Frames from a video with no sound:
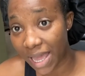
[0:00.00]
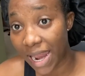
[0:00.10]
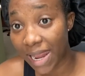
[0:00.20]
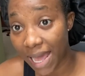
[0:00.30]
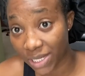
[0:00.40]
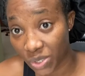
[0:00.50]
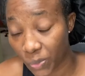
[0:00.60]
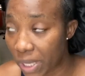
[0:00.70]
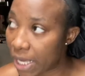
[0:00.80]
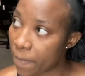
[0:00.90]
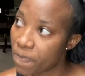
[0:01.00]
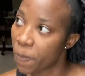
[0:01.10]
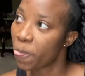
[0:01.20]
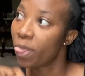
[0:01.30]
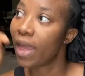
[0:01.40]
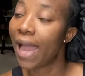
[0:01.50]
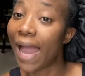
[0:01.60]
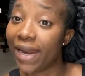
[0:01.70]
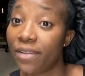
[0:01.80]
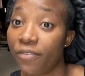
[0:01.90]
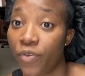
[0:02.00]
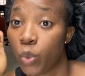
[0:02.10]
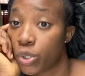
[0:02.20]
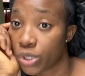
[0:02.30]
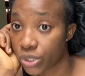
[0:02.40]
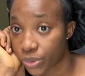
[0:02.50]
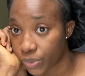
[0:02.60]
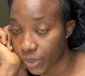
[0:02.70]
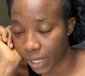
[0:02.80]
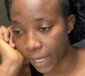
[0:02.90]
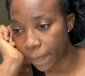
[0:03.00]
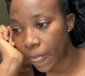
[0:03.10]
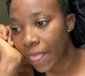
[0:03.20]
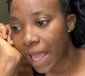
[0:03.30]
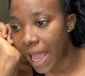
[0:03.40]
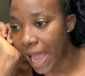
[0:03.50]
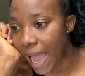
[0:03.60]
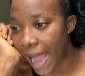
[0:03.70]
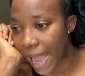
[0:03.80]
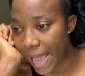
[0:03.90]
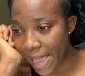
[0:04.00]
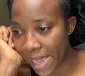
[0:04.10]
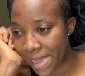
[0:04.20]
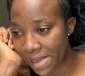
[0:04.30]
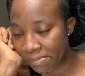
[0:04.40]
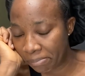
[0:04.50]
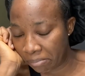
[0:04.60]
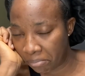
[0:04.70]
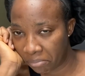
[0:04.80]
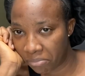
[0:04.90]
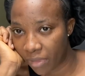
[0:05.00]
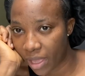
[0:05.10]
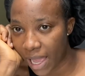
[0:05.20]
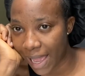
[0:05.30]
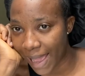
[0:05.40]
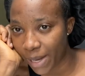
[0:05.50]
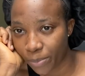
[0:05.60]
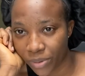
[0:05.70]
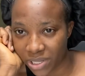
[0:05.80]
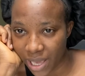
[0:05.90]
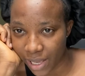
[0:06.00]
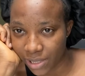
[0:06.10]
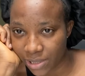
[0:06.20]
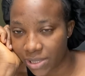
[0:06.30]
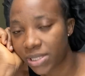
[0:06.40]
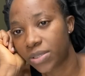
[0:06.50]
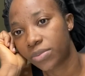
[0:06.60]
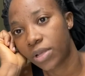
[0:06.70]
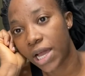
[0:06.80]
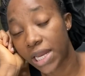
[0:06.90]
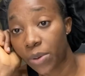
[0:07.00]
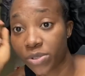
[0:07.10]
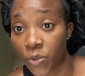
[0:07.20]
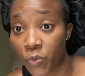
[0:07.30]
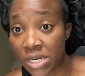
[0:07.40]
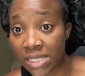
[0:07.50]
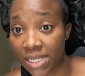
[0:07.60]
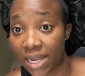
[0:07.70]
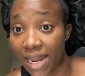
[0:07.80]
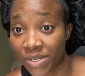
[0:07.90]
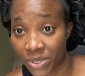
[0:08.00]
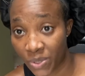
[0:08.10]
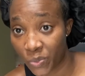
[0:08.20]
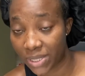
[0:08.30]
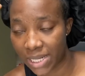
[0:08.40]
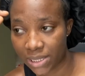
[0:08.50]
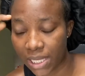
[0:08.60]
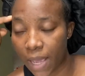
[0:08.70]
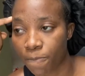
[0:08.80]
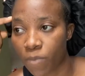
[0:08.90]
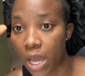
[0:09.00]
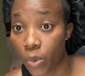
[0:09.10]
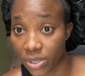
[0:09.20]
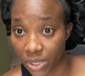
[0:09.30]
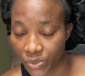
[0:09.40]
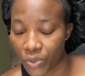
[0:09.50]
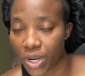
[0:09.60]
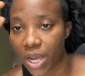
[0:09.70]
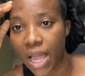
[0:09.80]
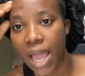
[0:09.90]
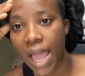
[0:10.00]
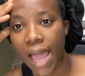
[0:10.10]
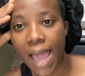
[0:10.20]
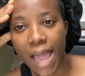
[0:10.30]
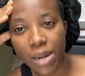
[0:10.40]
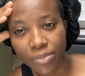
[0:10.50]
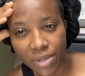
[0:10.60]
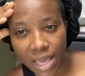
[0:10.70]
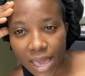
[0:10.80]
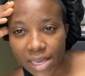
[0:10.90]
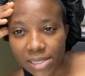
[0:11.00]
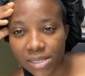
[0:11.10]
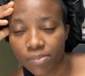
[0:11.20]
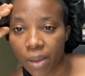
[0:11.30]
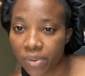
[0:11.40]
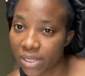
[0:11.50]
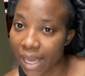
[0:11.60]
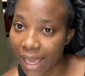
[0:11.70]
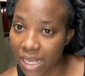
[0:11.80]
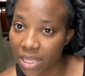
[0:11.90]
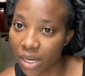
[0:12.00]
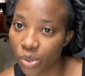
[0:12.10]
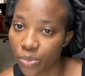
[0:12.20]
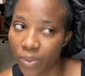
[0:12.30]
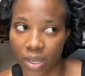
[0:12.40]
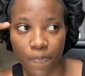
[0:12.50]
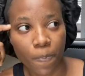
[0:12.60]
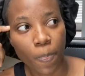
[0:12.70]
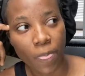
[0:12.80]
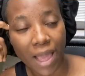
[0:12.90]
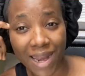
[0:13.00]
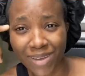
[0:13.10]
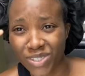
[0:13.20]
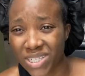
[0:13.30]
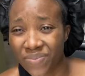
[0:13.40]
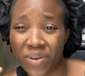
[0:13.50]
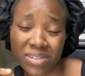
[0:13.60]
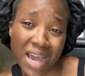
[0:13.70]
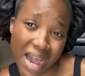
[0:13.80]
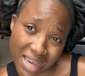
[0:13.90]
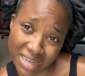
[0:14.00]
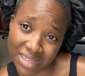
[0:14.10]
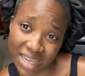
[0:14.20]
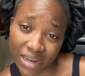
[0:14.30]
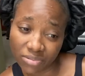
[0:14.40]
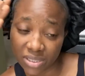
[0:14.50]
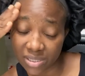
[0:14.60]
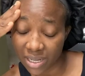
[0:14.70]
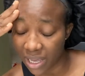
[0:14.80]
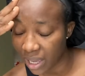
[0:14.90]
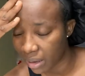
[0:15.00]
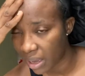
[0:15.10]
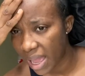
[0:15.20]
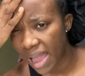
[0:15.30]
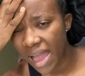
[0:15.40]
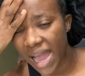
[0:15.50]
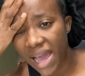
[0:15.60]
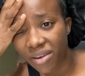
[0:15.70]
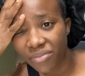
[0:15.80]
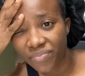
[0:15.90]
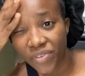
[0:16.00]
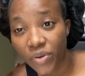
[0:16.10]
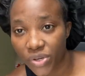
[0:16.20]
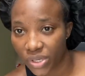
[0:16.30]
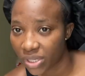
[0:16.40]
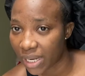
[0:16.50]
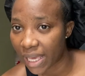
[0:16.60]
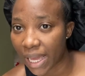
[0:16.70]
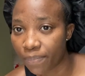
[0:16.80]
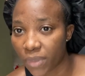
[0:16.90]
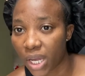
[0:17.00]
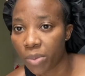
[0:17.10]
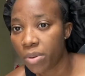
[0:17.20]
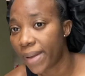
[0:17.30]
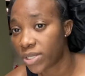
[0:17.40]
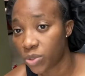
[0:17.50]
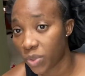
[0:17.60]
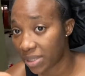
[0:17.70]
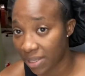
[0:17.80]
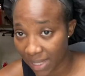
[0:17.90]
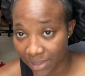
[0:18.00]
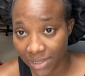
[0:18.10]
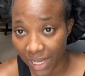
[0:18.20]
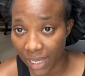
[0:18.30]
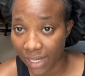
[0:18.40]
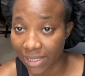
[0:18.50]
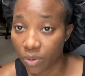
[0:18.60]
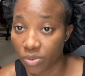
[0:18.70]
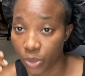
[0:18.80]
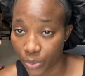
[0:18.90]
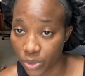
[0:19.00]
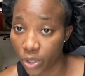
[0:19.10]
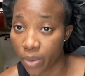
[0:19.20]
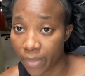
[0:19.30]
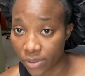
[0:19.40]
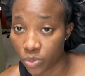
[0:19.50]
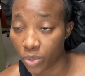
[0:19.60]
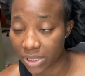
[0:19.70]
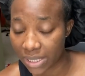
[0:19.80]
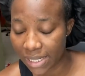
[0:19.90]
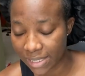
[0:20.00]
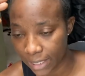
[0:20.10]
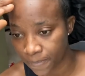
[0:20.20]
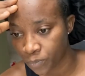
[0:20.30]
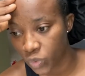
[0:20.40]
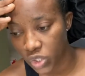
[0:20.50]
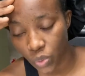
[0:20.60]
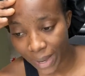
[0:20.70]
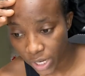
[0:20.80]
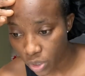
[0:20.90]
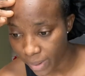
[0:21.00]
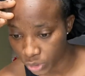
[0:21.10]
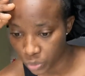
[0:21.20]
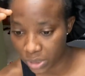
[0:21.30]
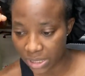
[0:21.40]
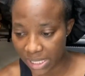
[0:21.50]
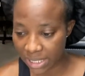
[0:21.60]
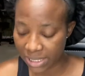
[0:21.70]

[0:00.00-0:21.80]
last week, I didn't feel good. Okay, I had body aches, and that was on Wednesday. Last week, Wednesday, I was at work. I had body aches. My body ached a little bit. And I just felt tired, and I was just like, I don't feel good. Like, I'm not coming back to work the next day, because I was supposed to come back to work the next day. So I didn't go back to work the next